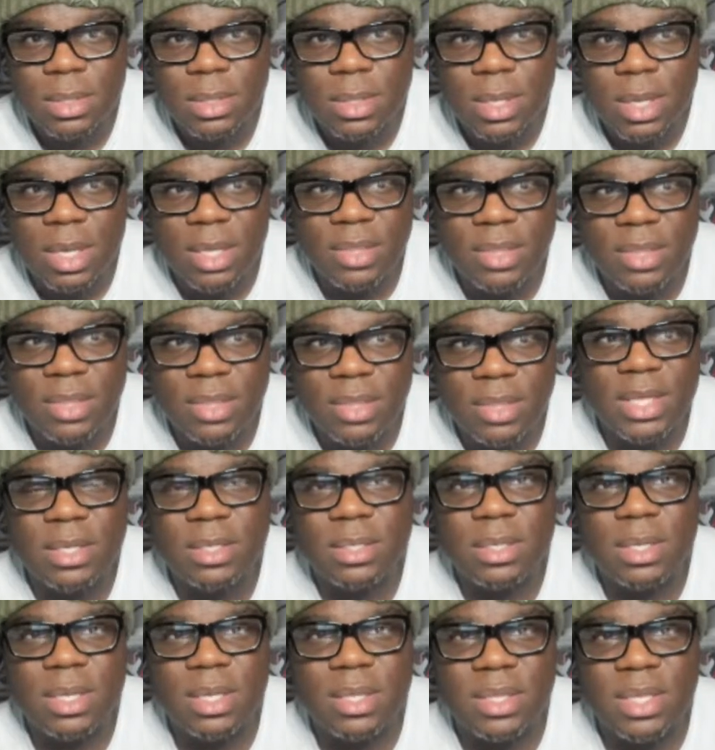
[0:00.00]
And then
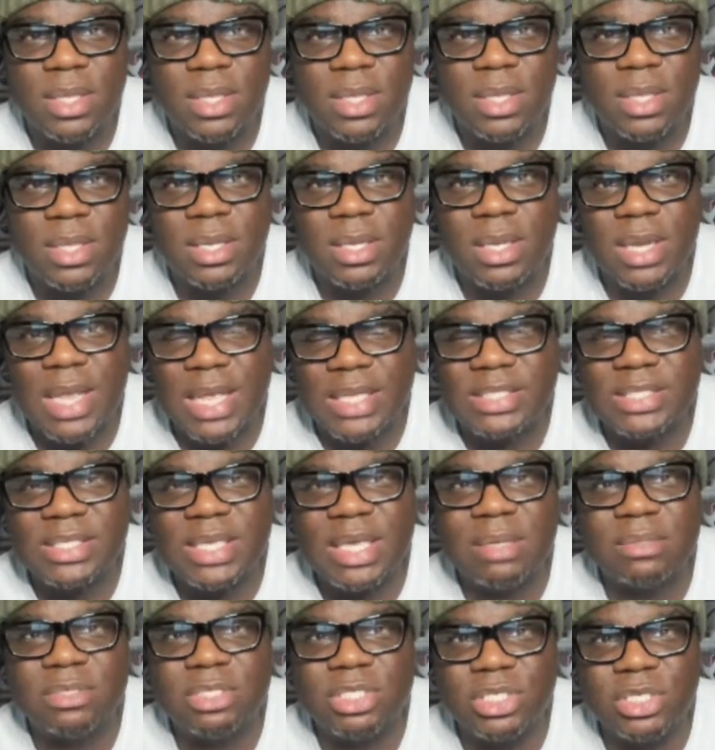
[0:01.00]
then that
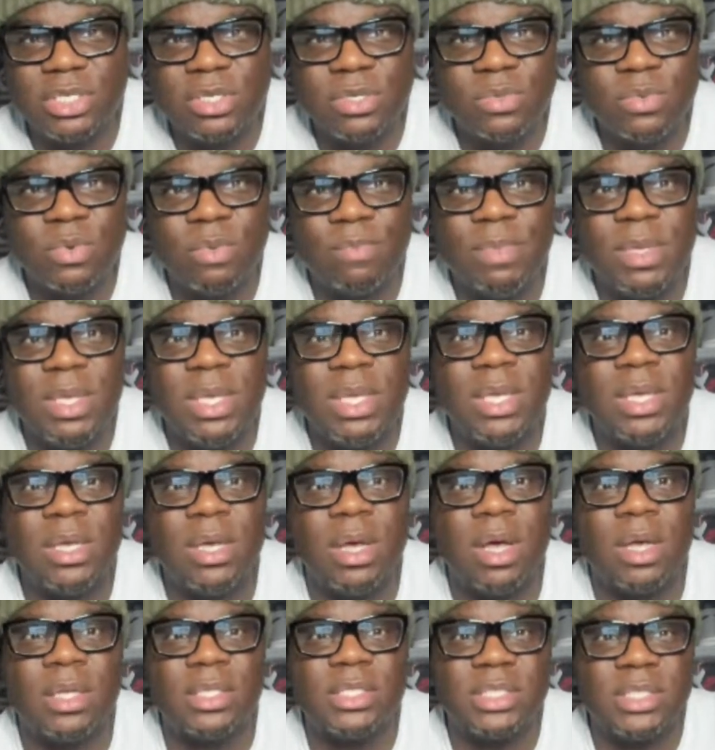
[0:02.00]
same shoe will be
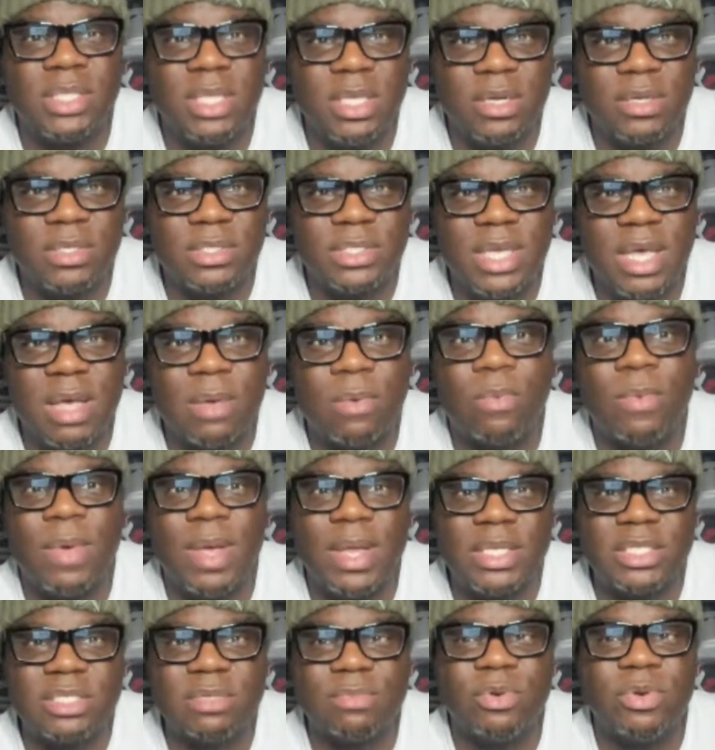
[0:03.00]
on sneakers out
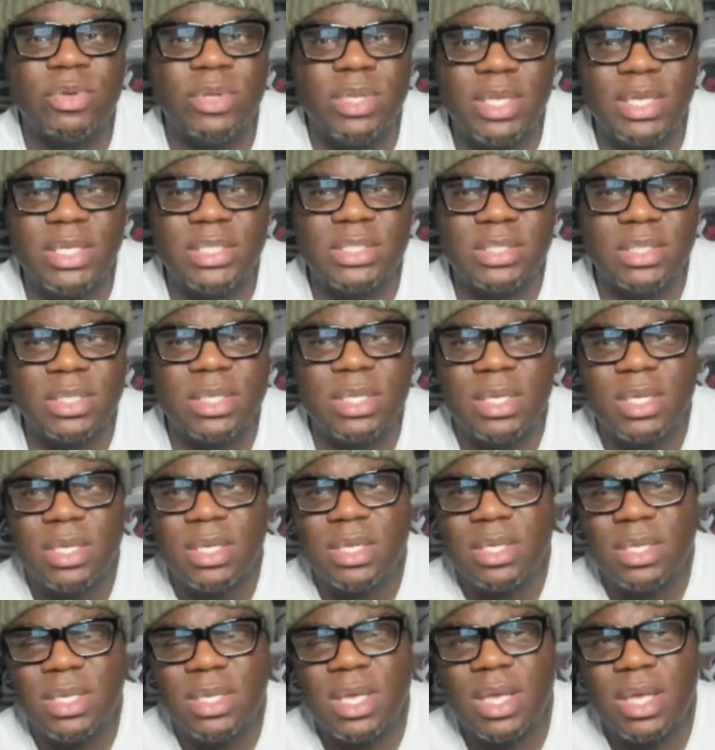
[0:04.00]
waiting to be released
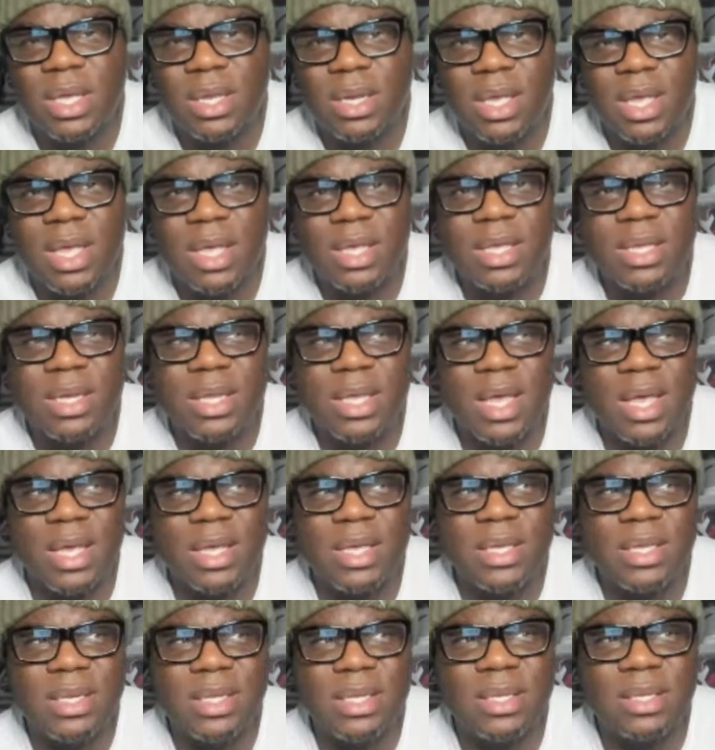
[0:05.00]
yeah, like I could have I
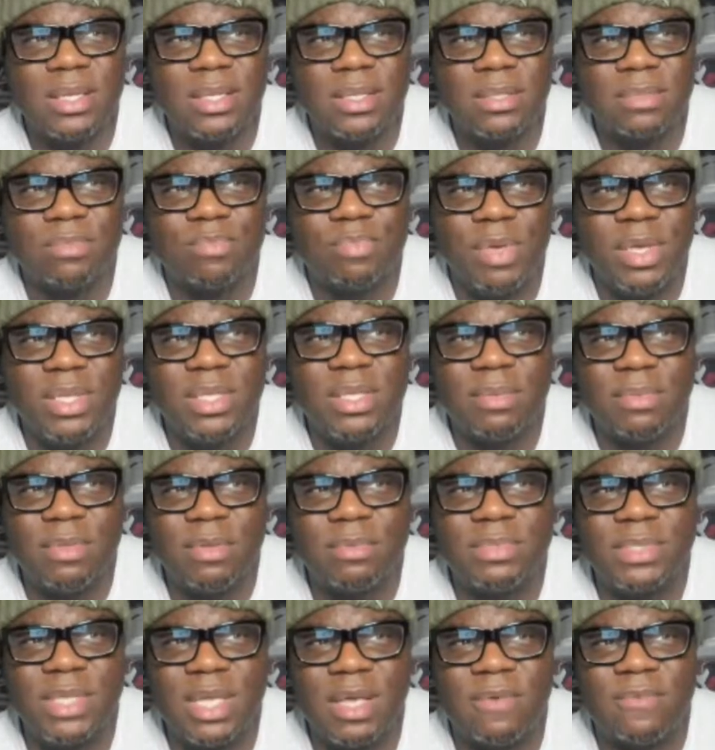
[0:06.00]
could have picked up
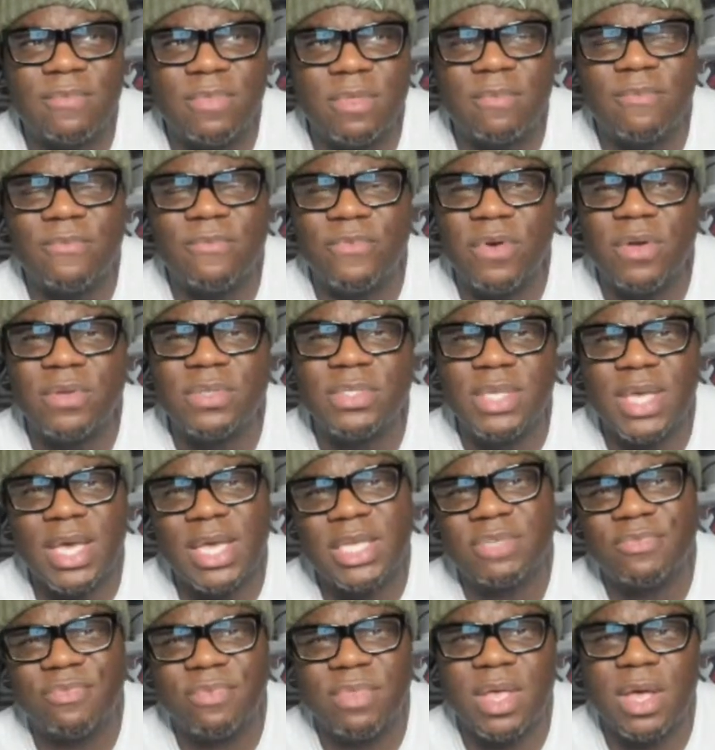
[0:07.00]
those damn them fro
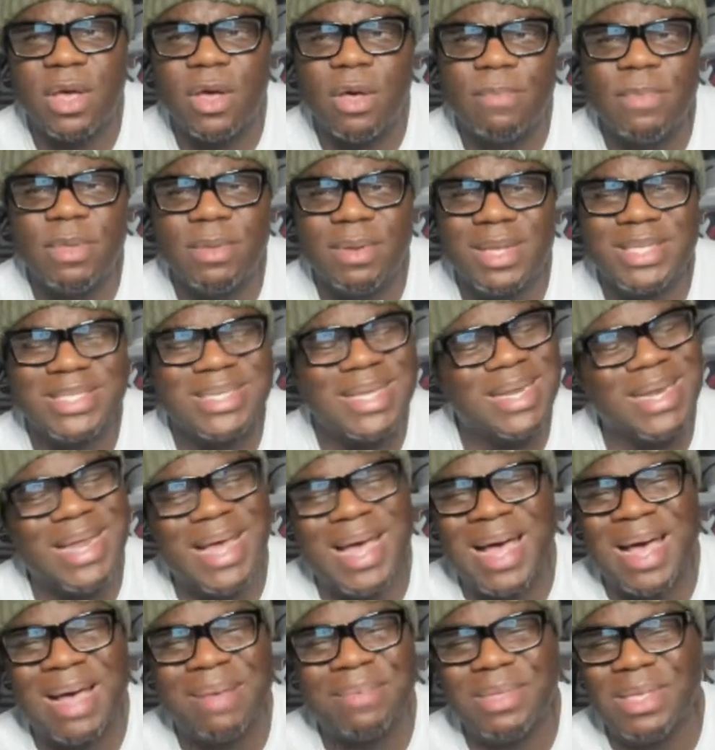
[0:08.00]
skates from the homie, and I was like,
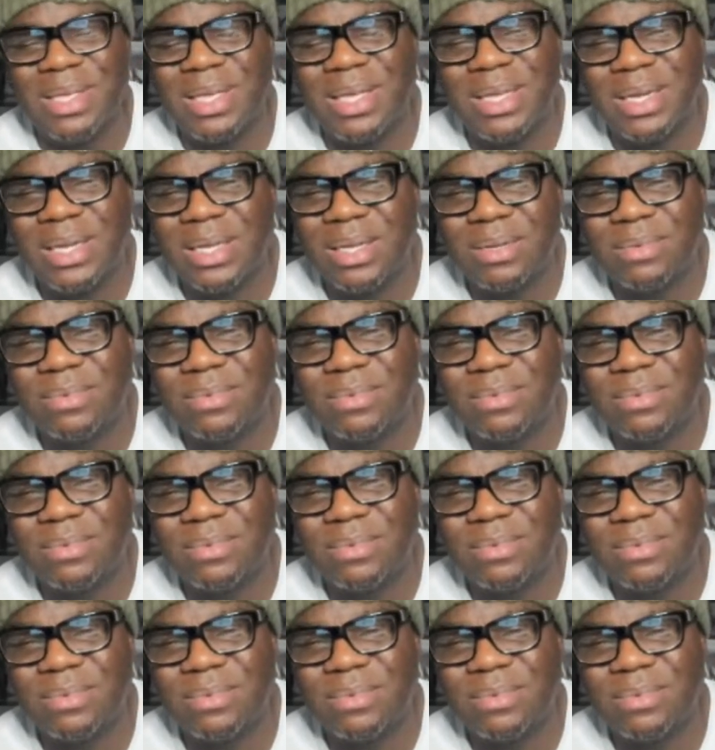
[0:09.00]
nah, I'm good.